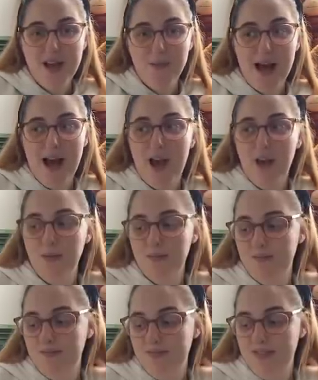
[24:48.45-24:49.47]
But I hope
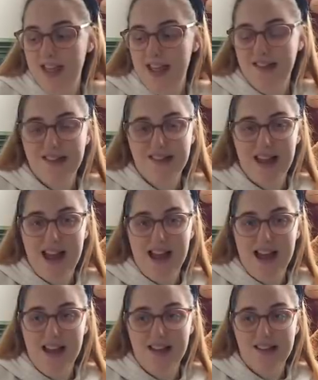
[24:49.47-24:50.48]
this
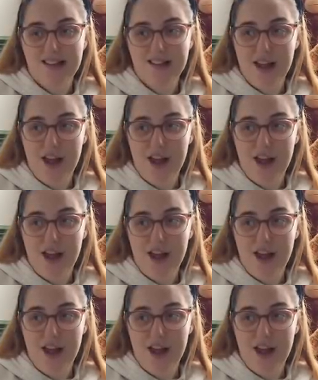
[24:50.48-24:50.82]
has